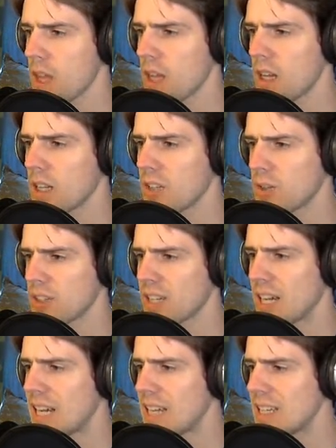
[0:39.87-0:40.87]
Uh, so it's
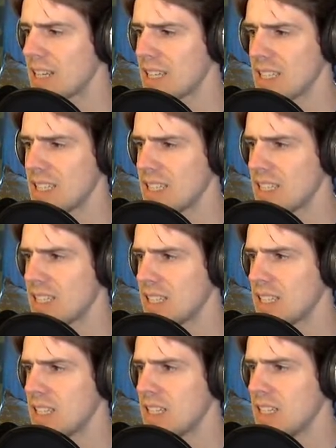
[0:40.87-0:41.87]
kind of like
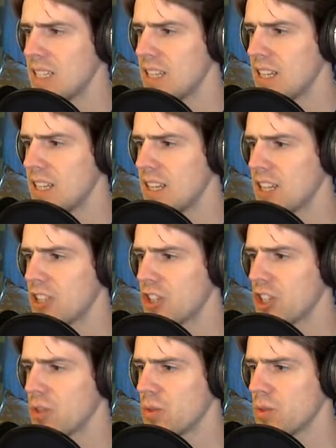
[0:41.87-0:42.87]
Indiana
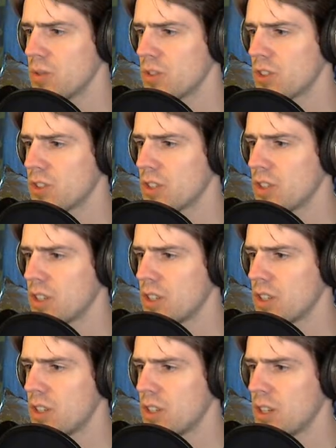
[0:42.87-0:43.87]
Jones
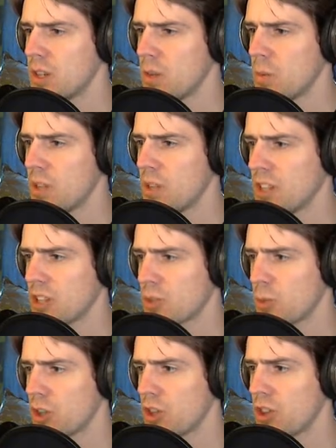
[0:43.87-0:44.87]
with a touch
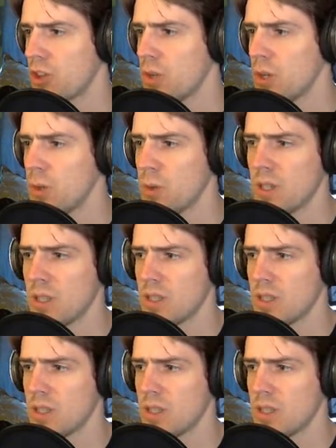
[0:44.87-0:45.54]
more Cthulhu,